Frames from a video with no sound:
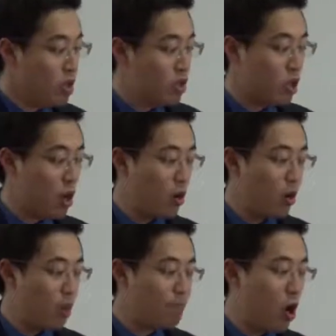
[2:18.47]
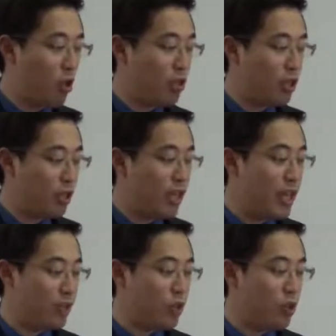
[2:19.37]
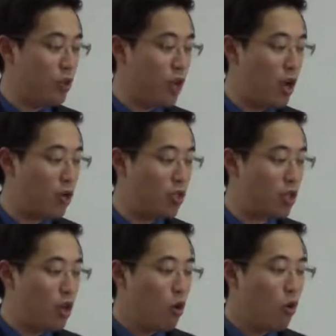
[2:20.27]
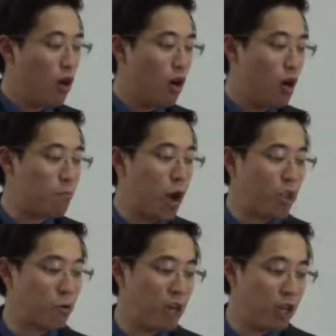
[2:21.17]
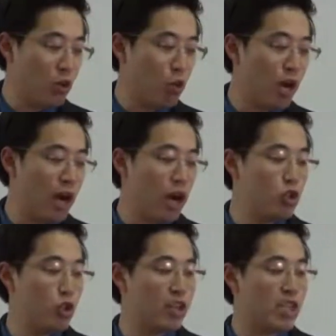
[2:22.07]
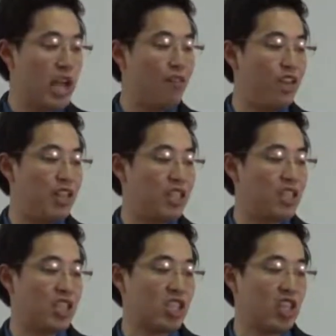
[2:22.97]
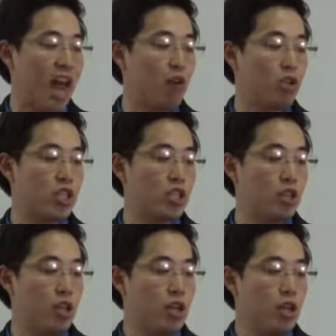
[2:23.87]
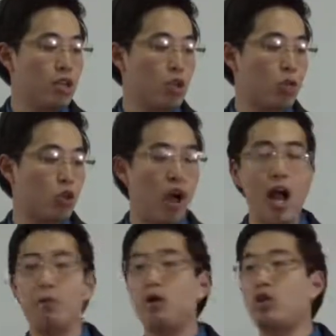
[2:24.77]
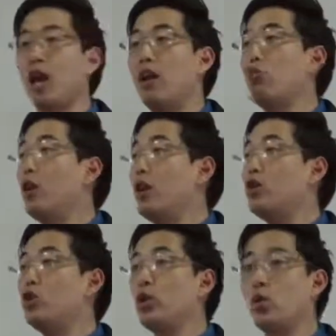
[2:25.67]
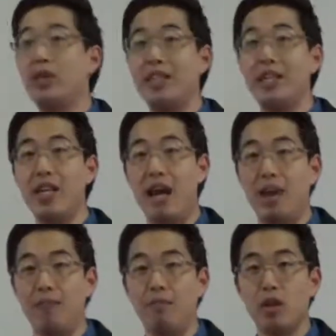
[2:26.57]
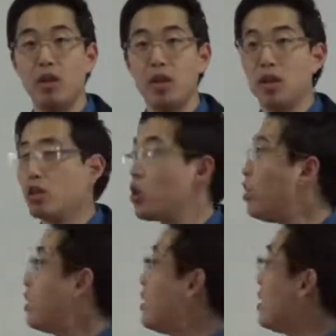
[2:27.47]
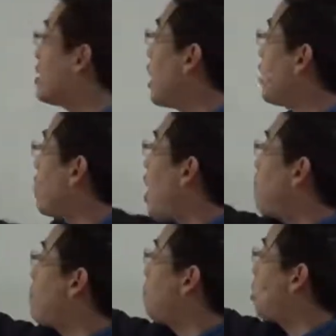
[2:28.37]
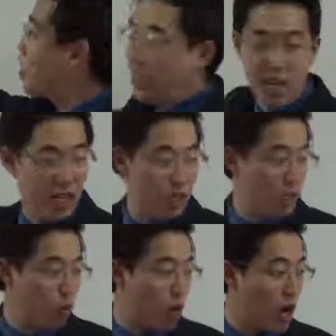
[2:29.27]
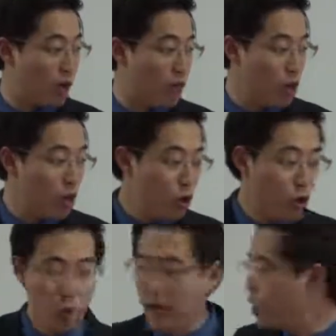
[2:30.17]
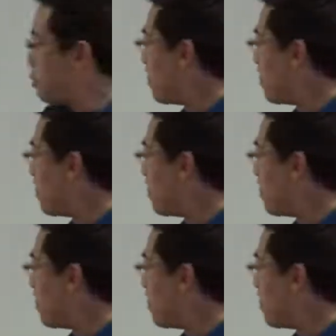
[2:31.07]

So Apologia Studios, approximately 176,000 subscribers and 129. So he is getting popular. He is the one who is